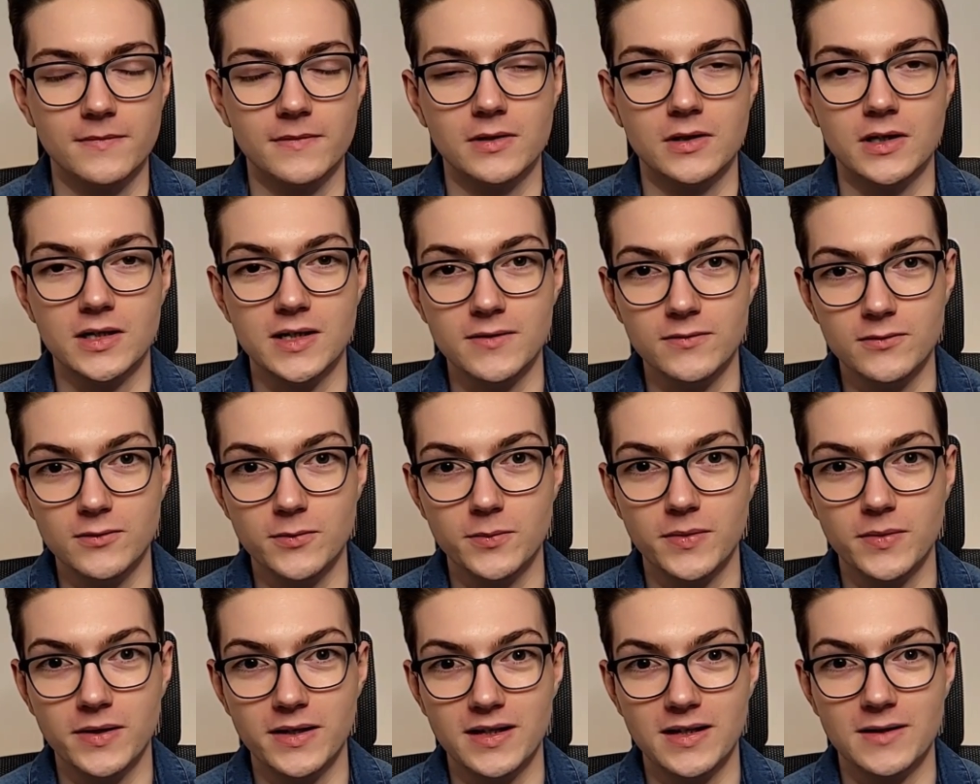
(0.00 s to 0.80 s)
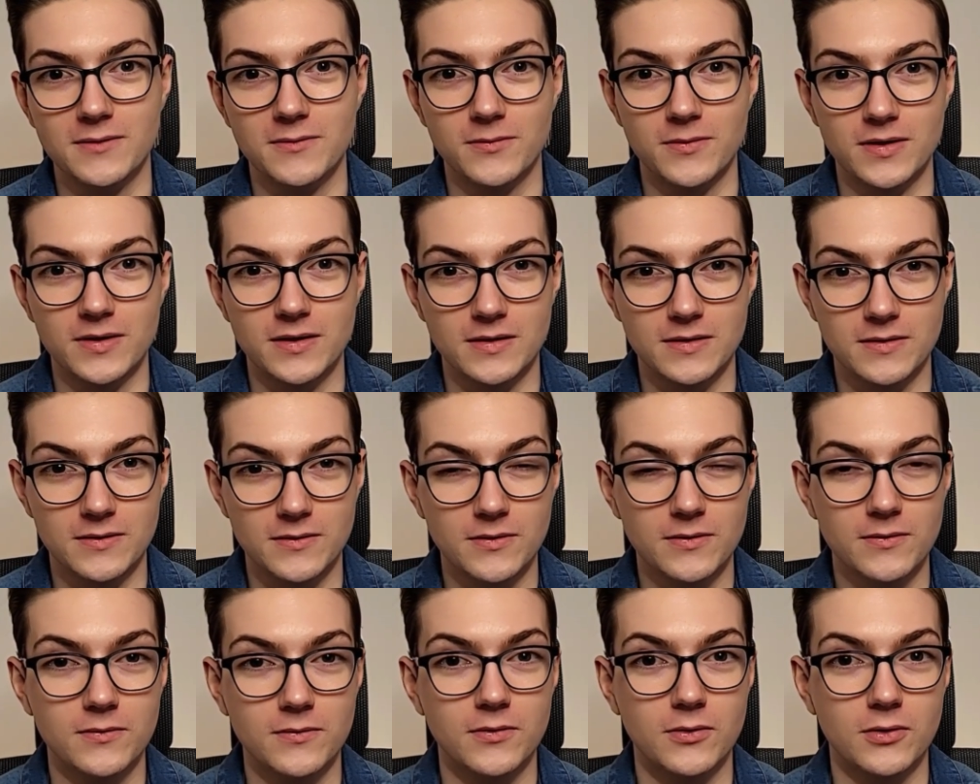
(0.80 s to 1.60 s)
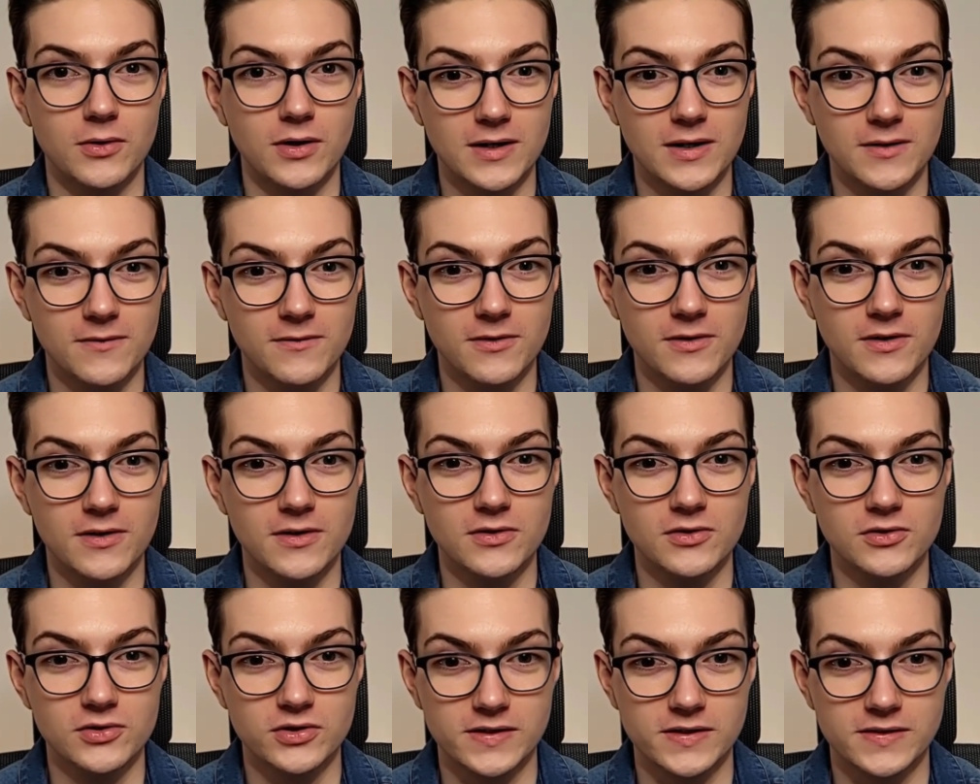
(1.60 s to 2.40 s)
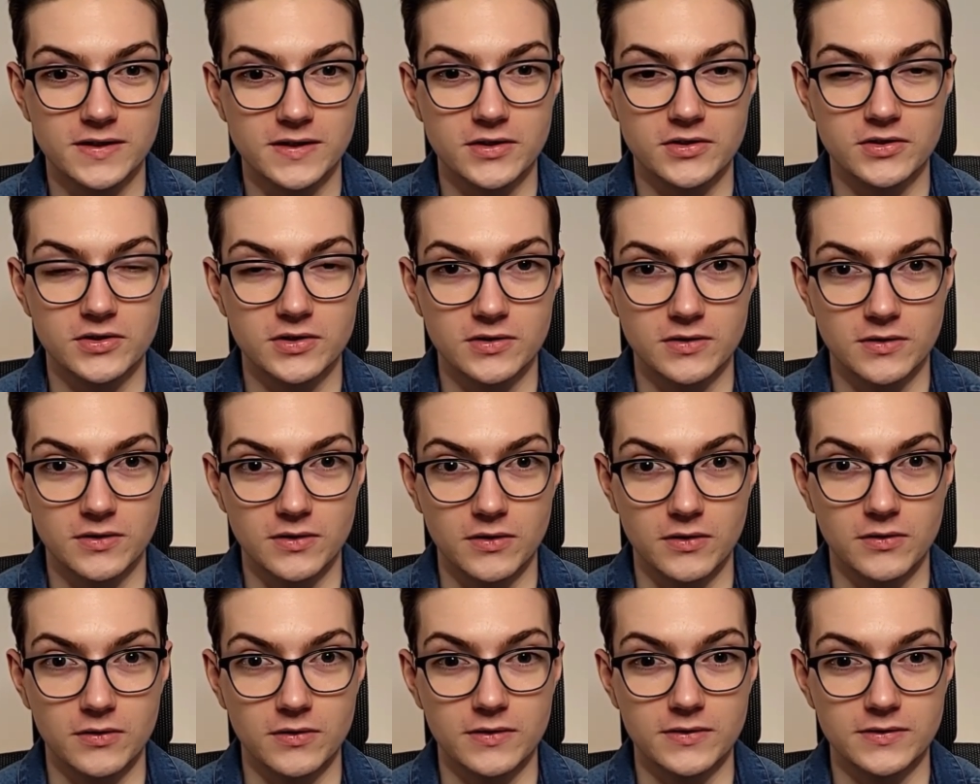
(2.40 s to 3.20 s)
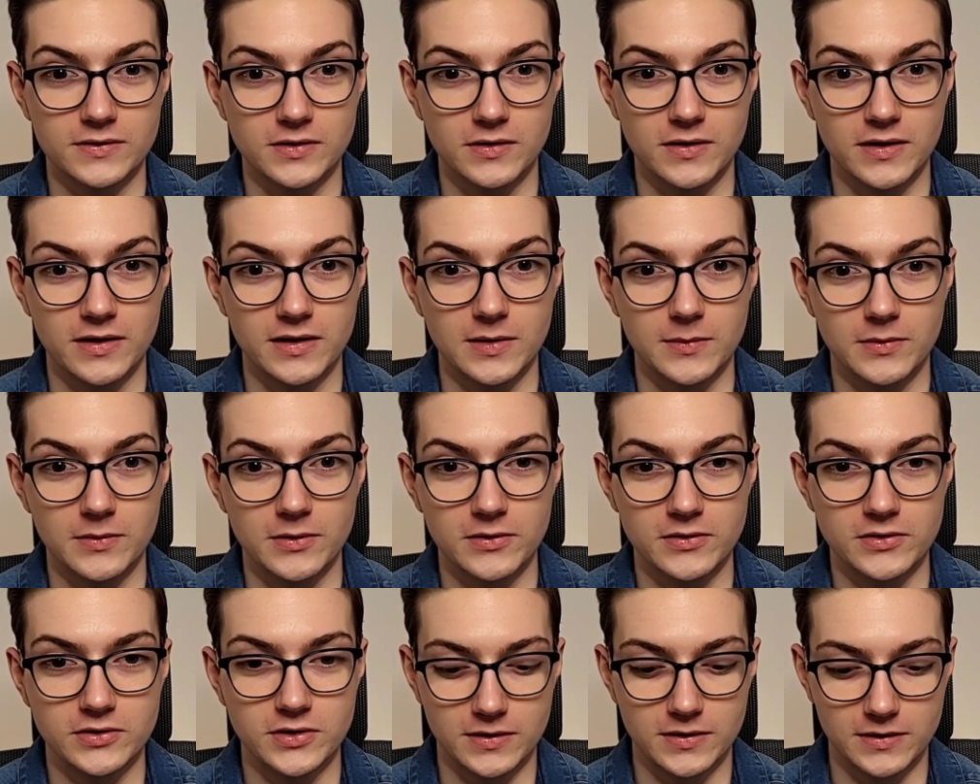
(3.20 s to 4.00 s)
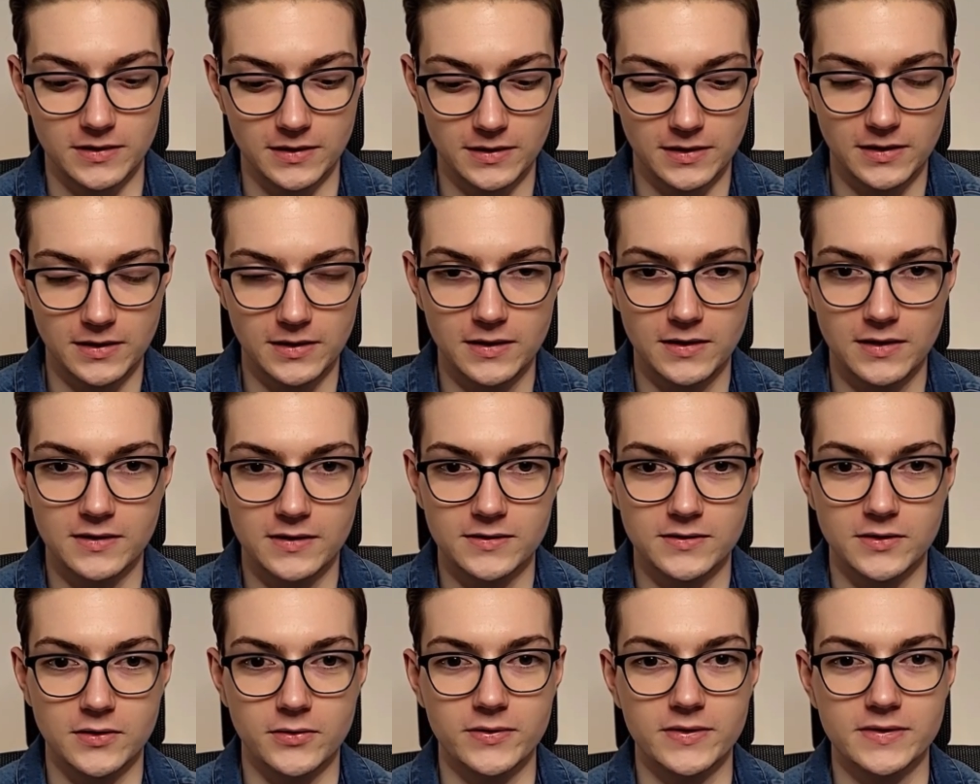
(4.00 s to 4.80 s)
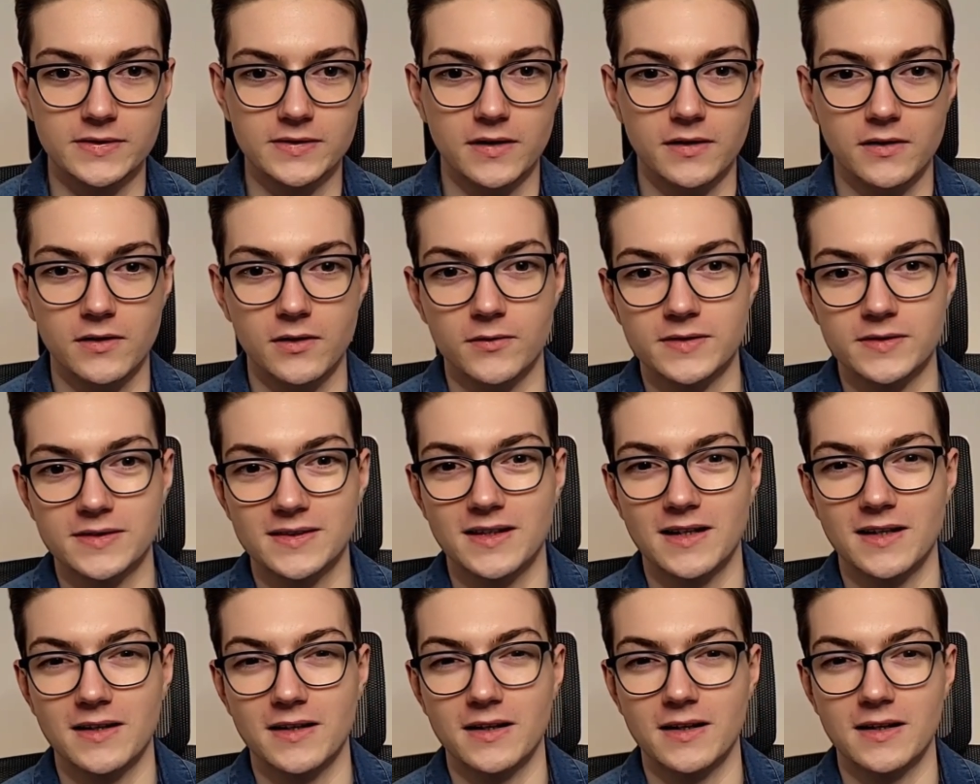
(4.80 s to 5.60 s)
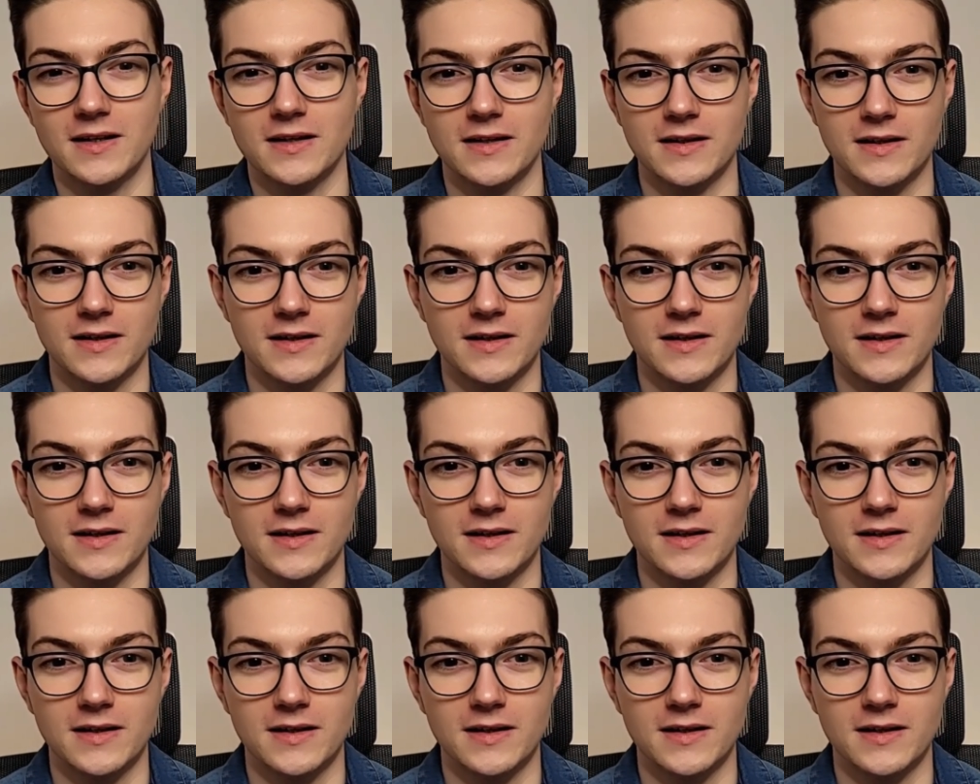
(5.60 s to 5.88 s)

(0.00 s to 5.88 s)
You have to pay a fee for every transaction on Solana blockchain. So instead of staking